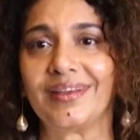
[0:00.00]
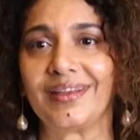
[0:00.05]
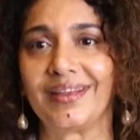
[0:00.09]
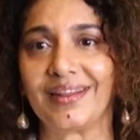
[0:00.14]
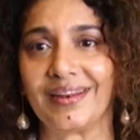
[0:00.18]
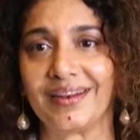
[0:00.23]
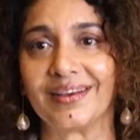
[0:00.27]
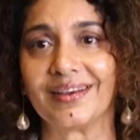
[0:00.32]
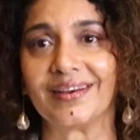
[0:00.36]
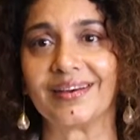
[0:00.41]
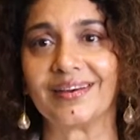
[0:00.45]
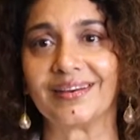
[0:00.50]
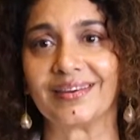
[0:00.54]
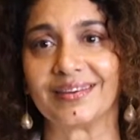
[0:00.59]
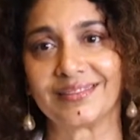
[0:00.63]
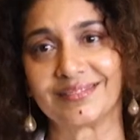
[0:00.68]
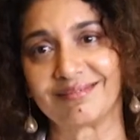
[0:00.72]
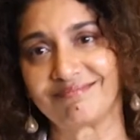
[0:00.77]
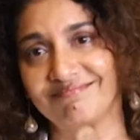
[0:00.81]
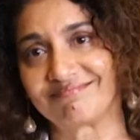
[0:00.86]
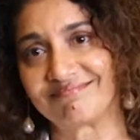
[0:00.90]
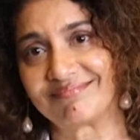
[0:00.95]
in her
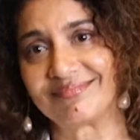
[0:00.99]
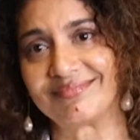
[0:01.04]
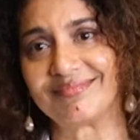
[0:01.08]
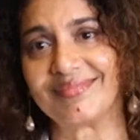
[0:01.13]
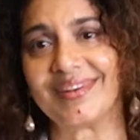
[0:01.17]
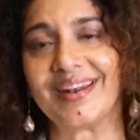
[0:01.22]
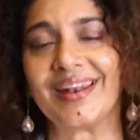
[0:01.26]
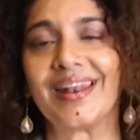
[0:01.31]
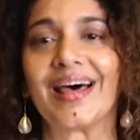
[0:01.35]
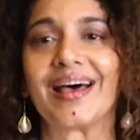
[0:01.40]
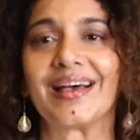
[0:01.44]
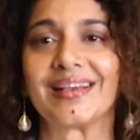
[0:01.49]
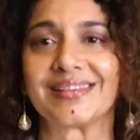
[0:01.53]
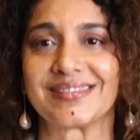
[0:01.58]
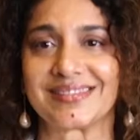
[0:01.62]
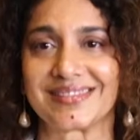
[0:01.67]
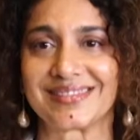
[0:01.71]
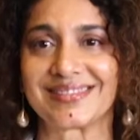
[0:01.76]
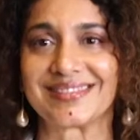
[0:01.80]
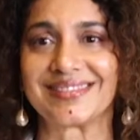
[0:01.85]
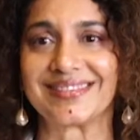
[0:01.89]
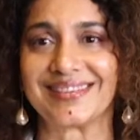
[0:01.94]

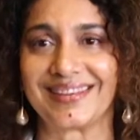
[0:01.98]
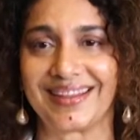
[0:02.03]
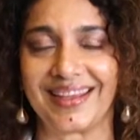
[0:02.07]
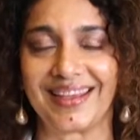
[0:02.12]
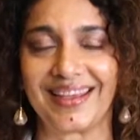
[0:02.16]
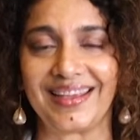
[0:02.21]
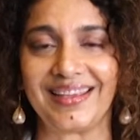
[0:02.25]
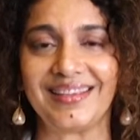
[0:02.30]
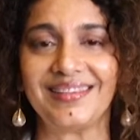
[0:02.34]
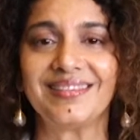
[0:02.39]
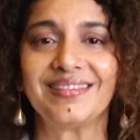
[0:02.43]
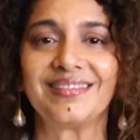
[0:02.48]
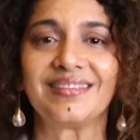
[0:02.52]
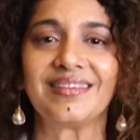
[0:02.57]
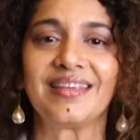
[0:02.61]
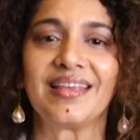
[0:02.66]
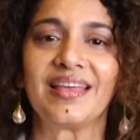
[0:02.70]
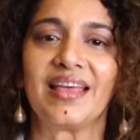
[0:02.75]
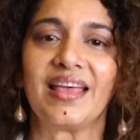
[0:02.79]
last days,